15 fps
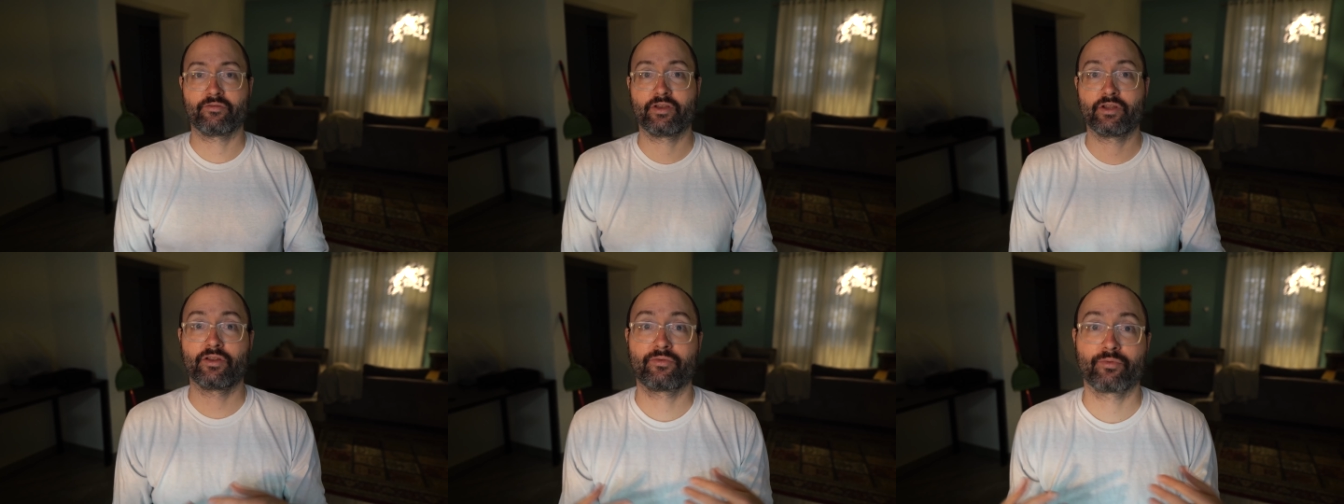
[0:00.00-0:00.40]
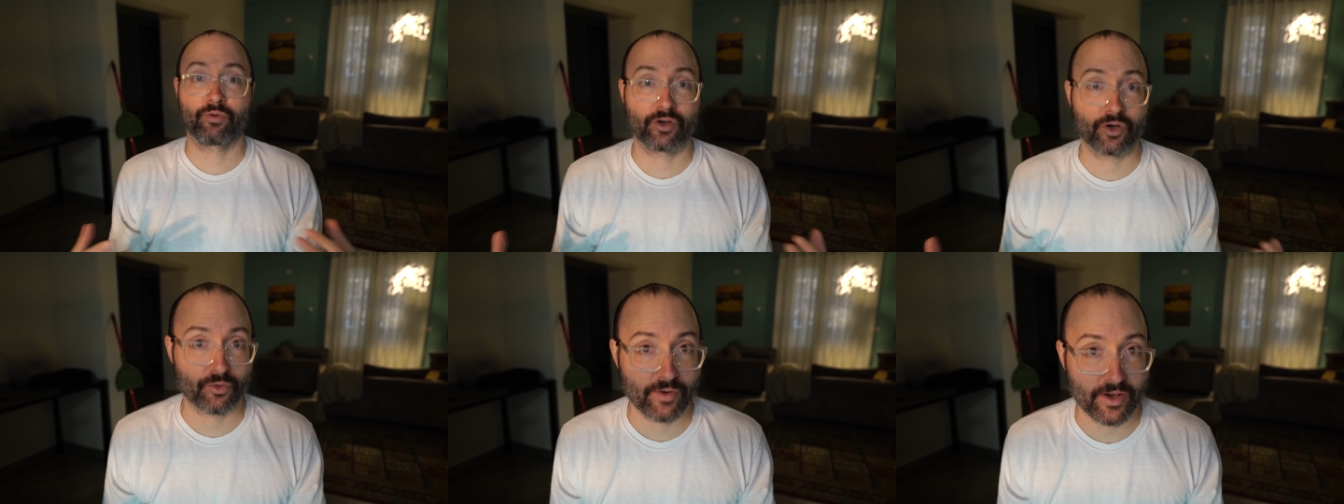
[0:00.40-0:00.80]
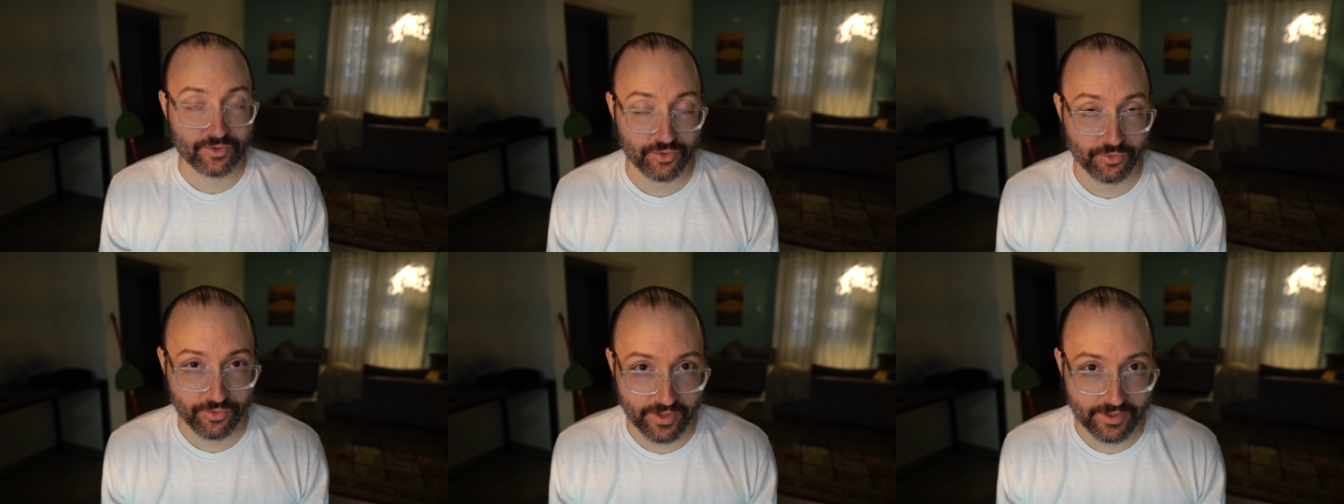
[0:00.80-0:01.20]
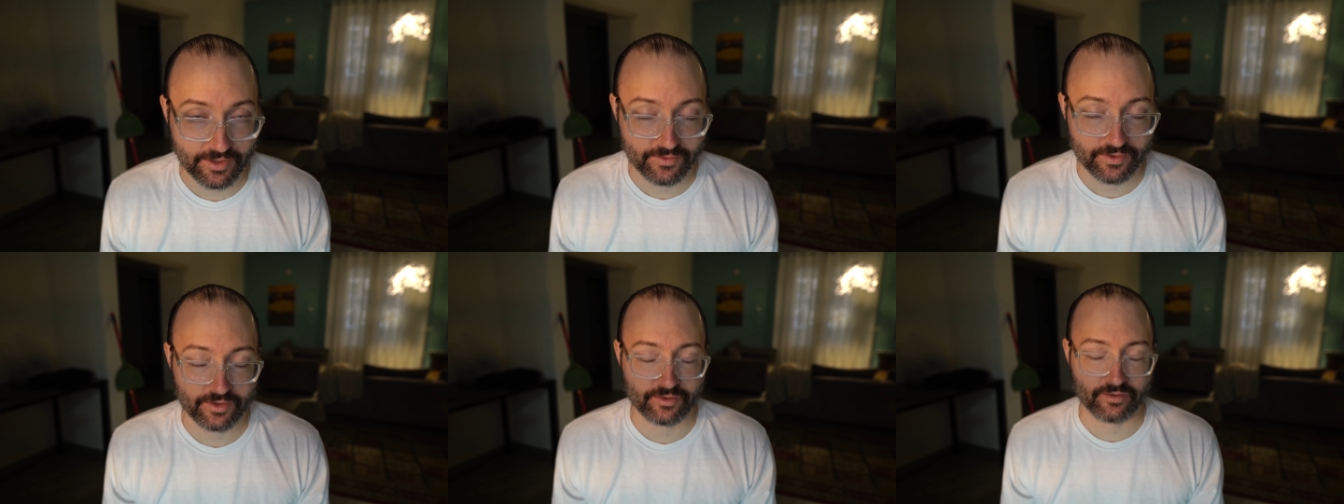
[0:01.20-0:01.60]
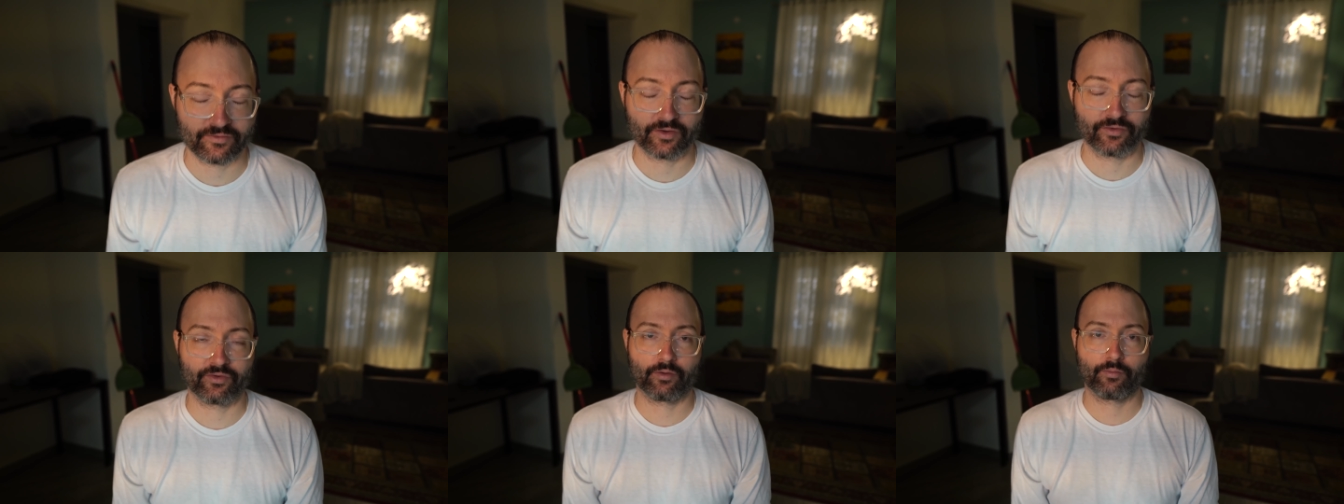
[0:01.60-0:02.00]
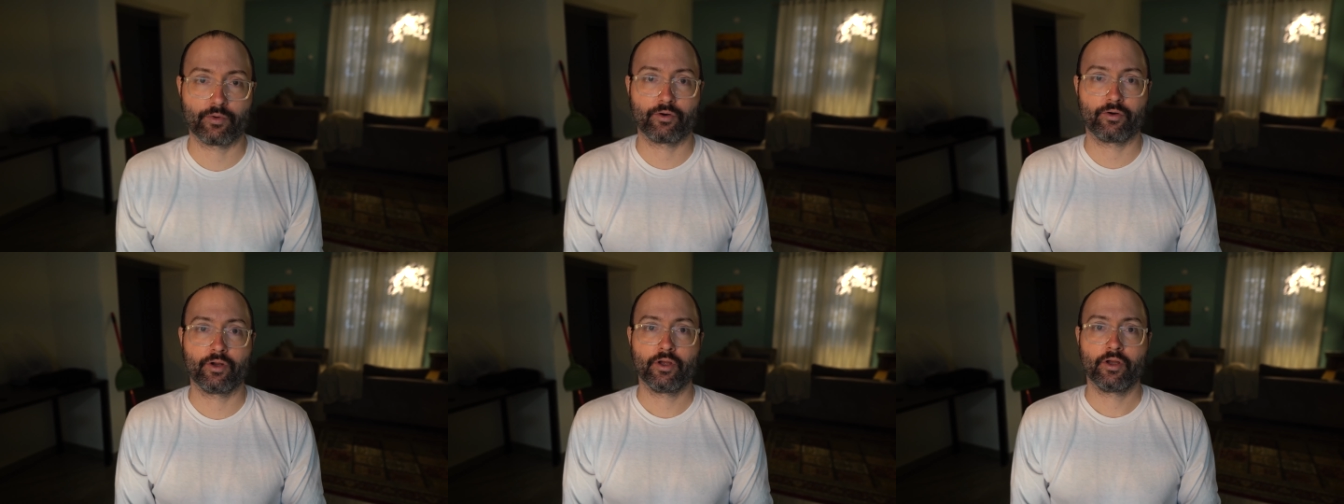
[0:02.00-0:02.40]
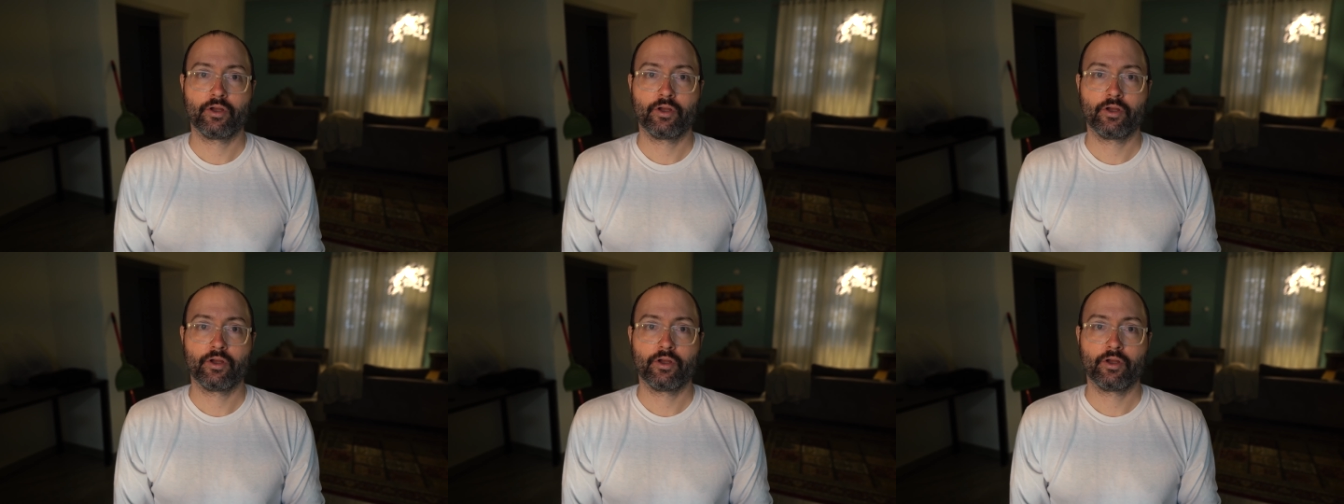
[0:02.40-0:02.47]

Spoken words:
Venus will go retrograde at the end of December.